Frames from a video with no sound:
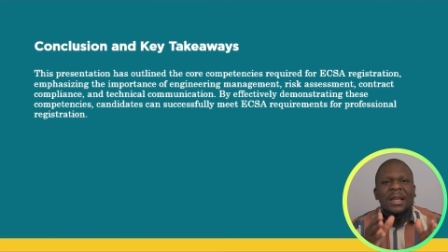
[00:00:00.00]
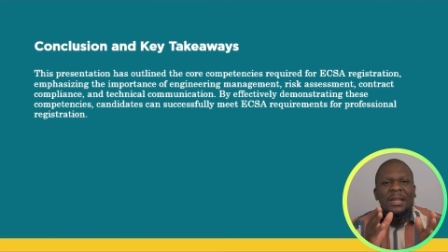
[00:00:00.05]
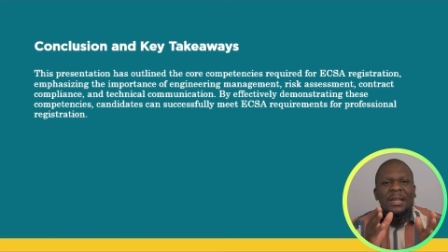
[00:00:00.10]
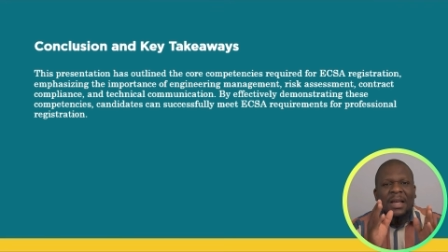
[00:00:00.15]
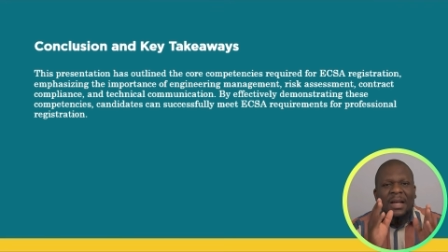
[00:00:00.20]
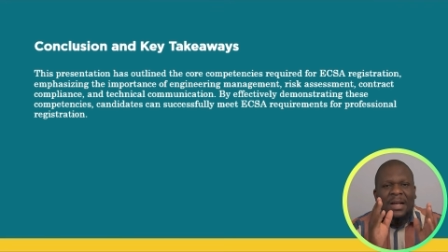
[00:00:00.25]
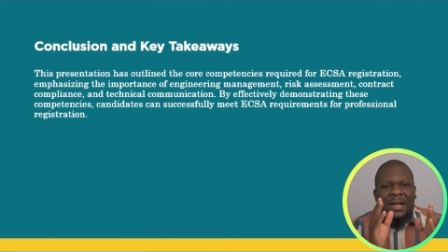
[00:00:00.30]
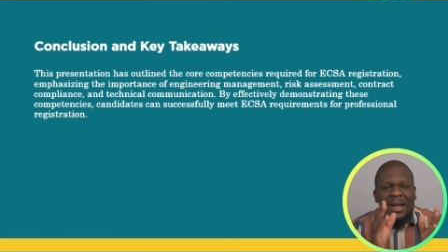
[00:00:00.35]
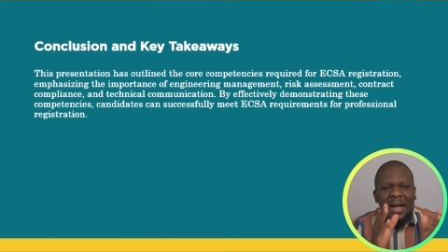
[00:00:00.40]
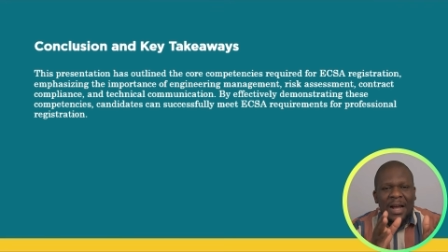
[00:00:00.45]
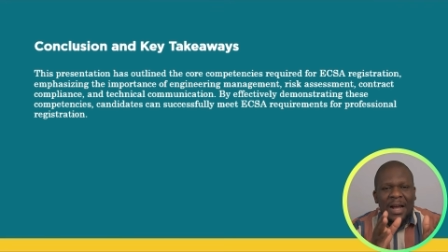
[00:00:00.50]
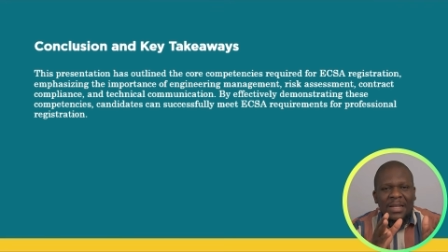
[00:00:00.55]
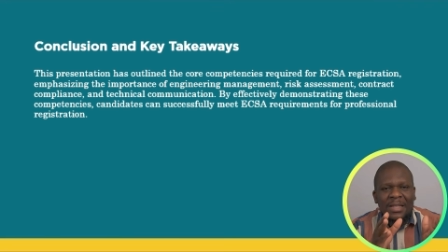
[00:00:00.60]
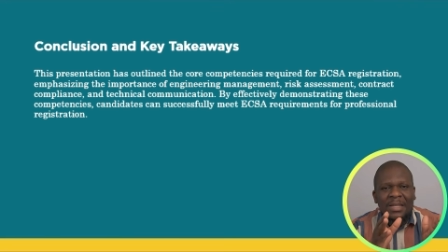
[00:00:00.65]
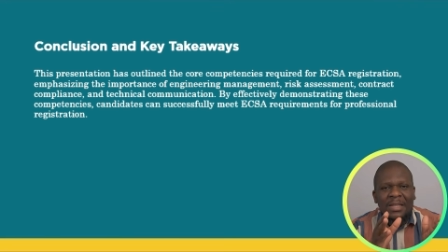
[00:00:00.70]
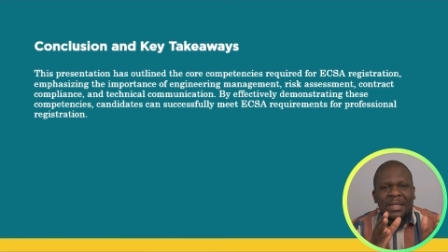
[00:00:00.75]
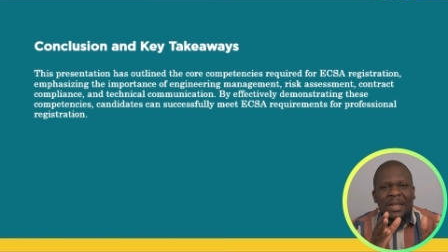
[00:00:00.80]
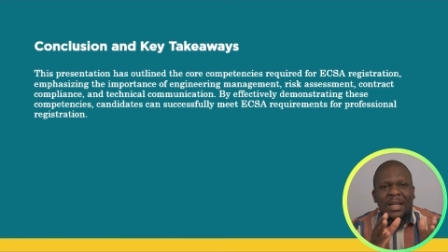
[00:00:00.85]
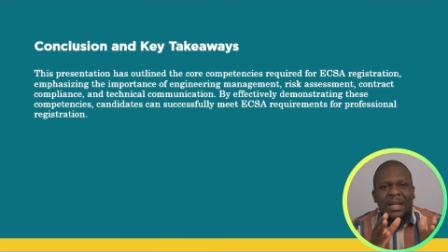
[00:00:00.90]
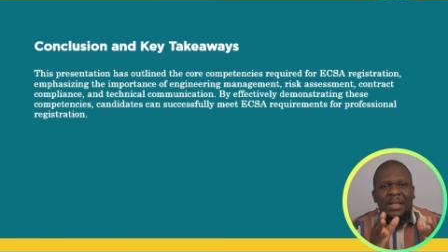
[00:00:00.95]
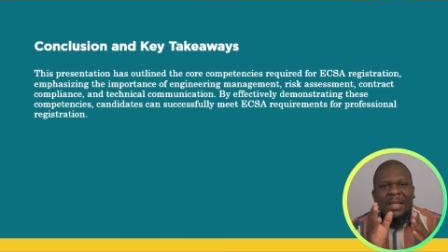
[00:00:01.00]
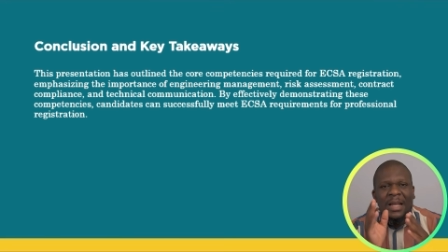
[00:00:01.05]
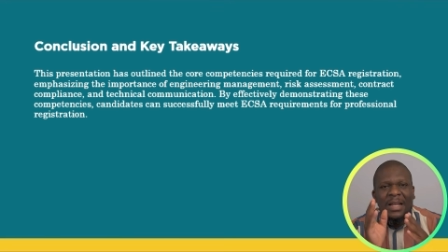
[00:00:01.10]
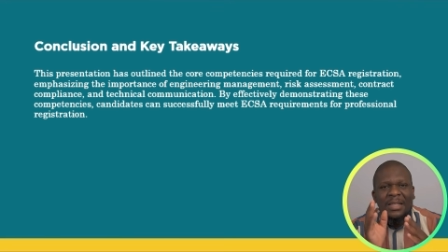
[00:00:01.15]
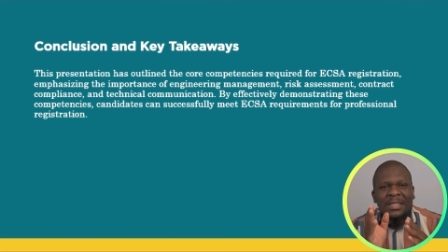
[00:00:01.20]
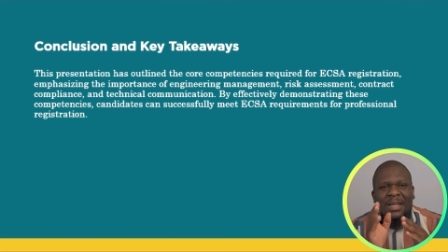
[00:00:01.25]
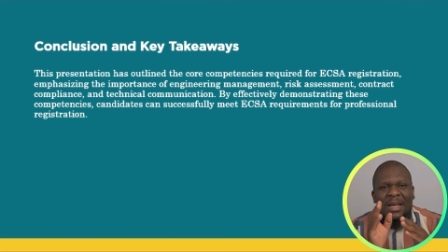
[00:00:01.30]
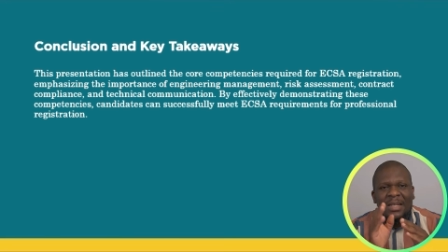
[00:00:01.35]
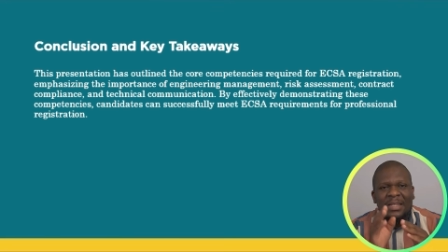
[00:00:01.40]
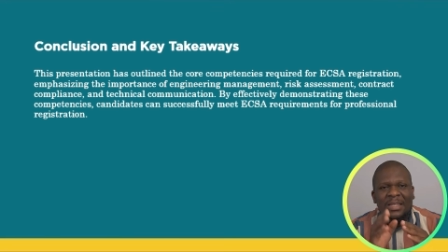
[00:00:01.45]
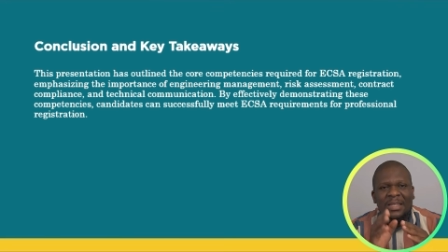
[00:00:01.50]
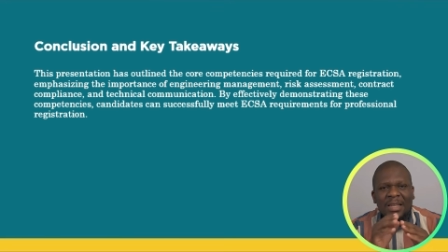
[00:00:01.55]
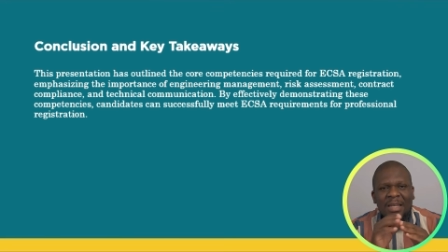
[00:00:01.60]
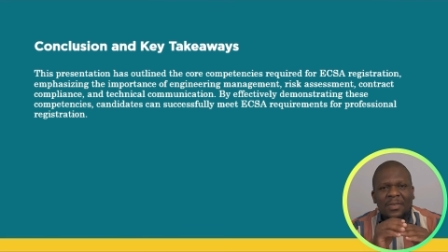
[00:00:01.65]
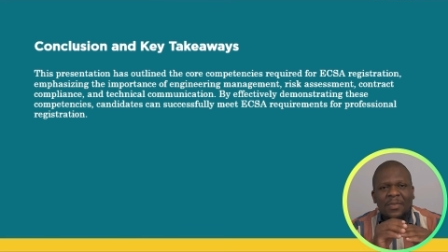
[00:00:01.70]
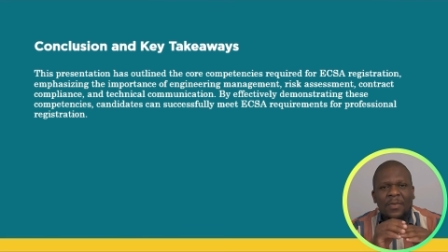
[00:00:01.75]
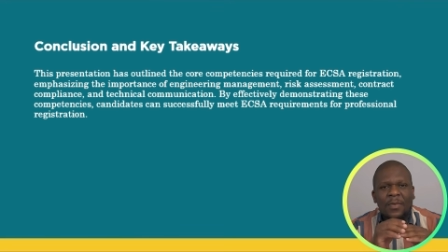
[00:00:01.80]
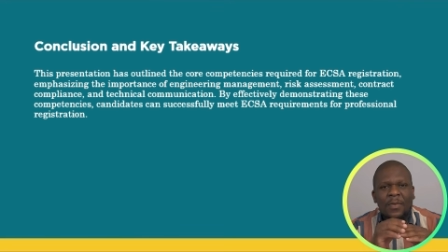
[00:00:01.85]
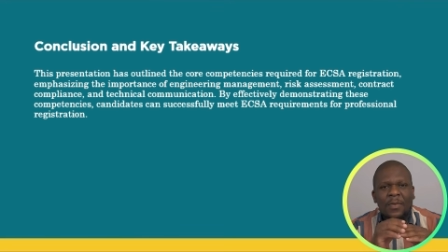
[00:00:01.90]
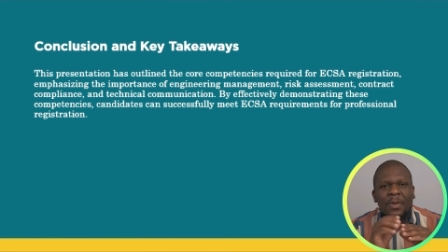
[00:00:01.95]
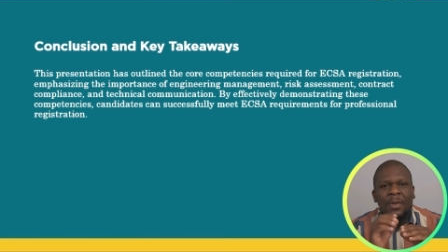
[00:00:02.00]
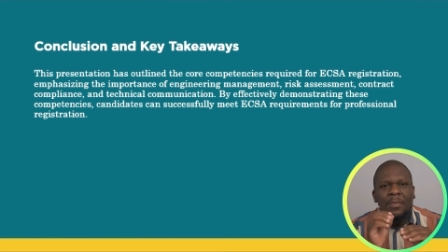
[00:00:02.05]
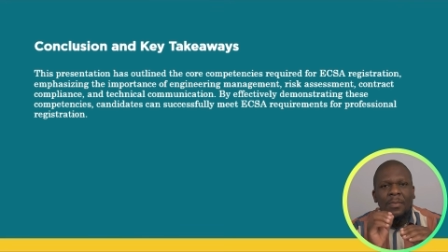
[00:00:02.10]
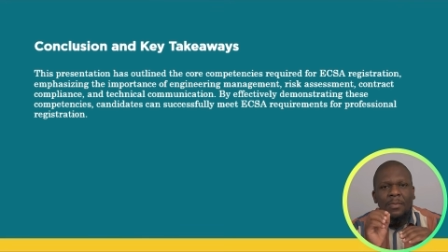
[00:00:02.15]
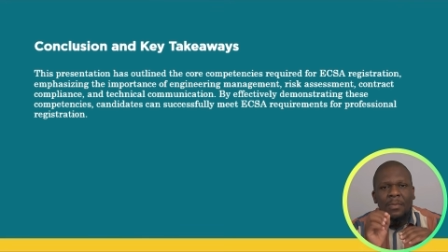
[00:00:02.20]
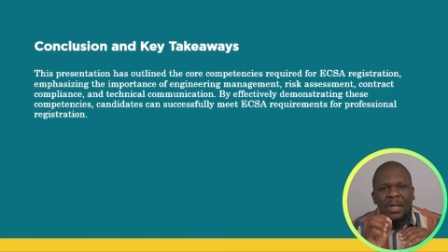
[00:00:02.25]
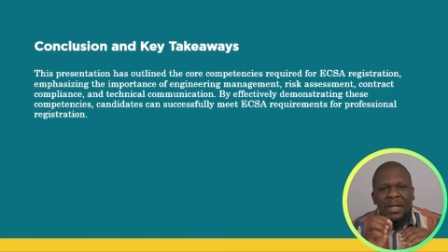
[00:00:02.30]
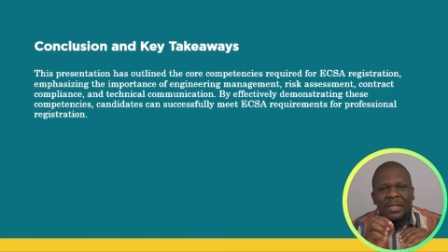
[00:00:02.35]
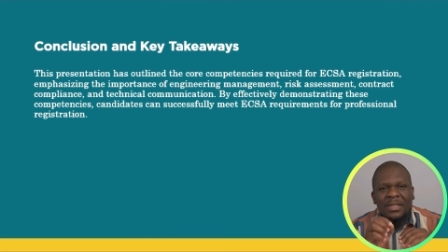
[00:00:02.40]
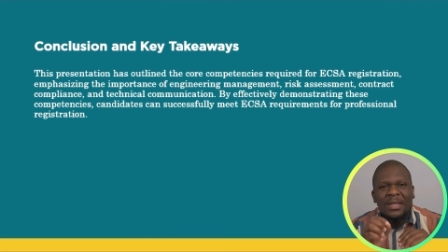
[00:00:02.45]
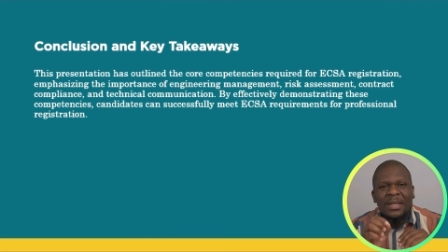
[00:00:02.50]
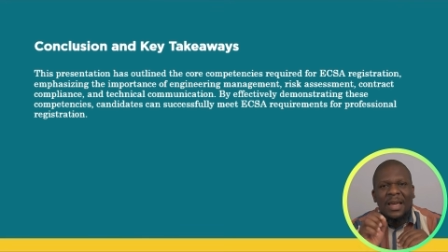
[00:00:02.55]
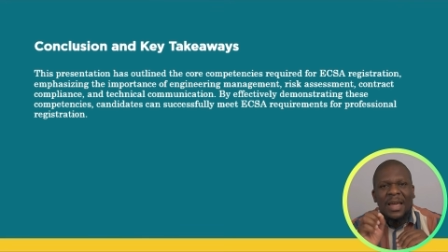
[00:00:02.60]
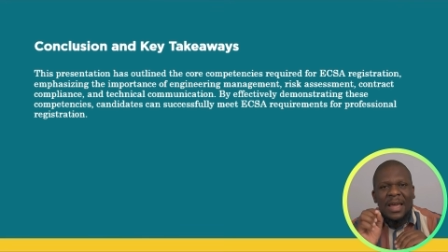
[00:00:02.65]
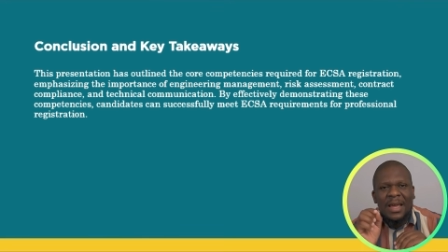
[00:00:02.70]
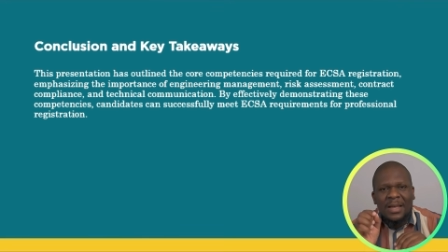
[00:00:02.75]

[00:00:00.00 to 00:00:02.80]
the candidate can successfully meet